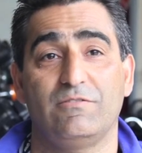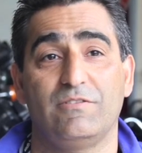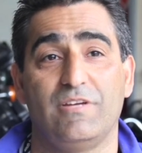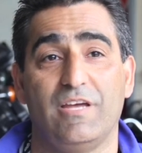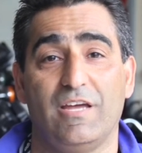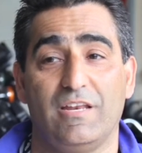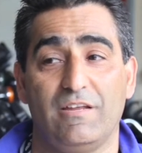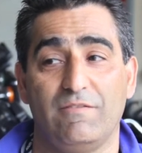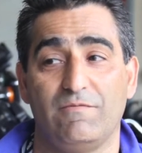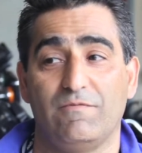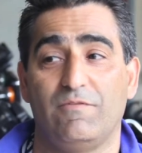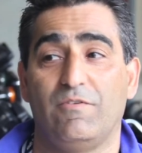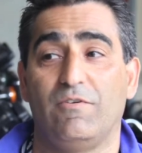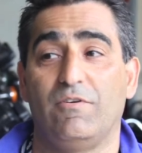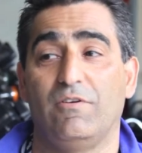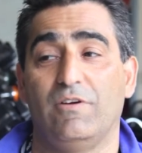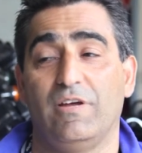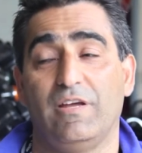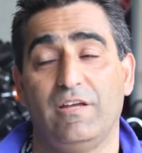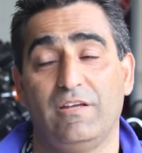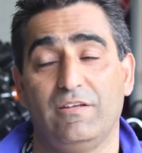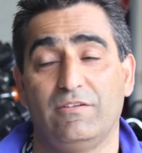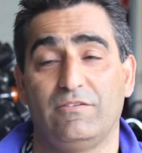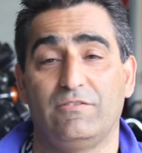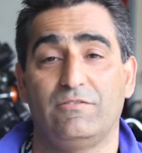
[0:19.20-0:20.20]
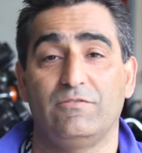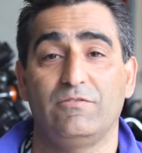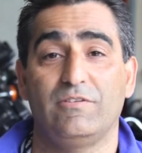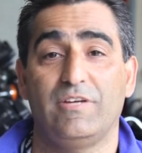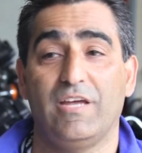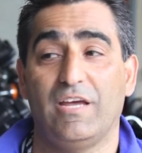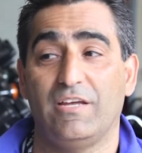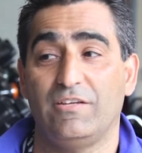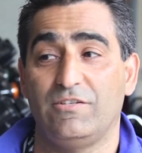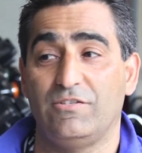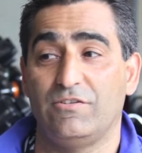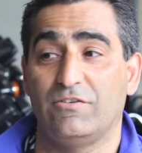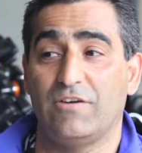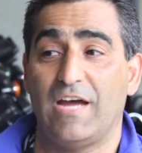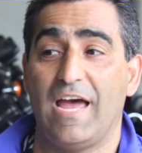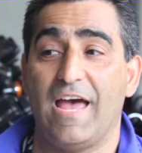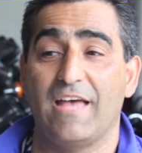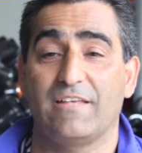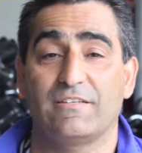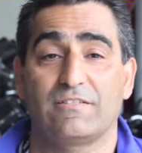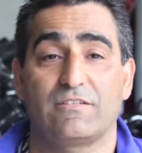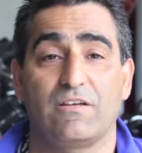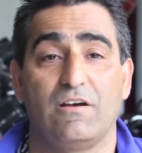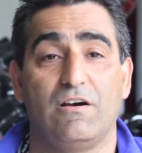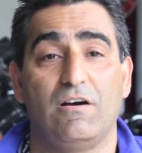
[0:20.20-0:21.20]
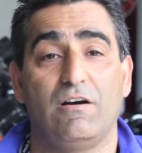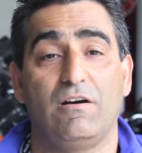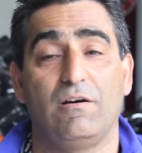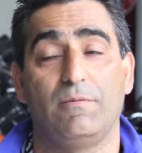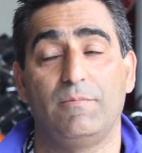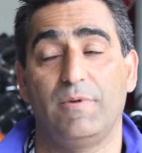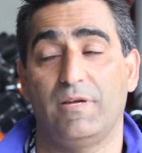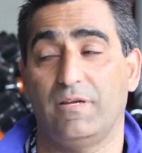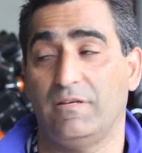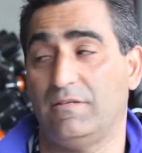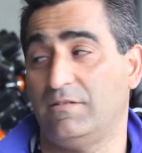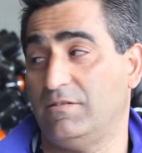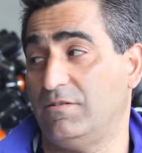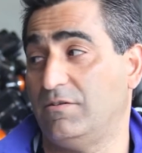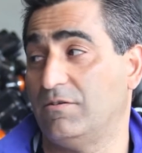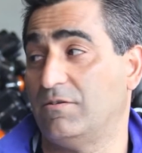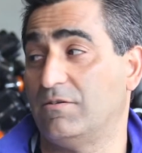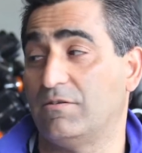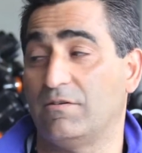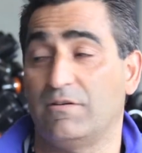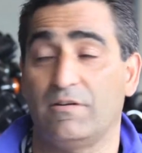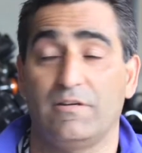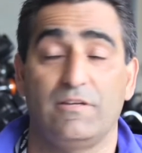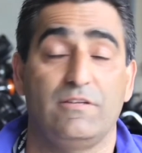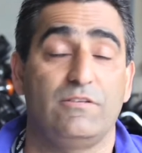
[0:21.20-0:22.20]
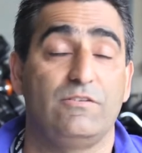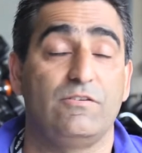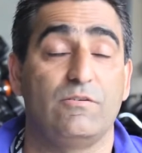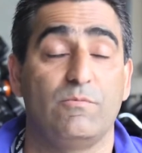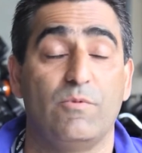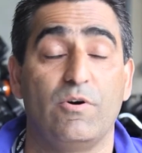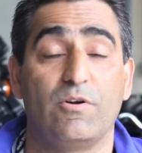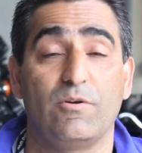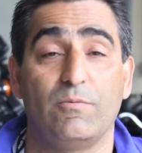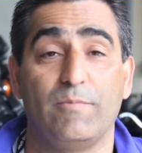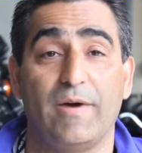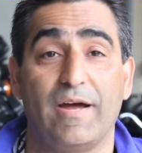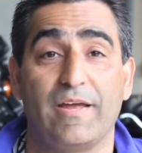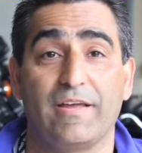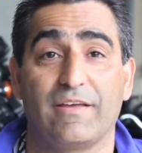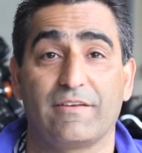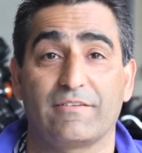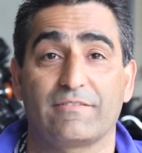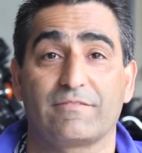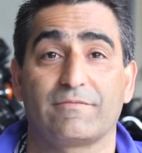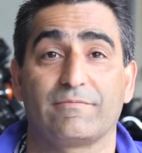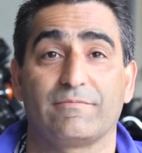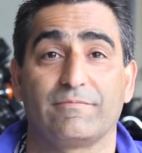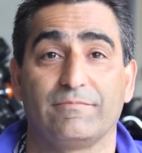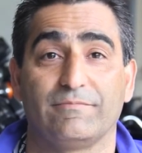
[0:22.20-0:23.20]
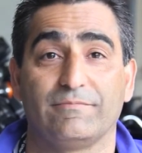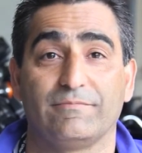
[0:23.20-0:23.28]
to get involved, uh, to get your hands up in your in your motorbikes.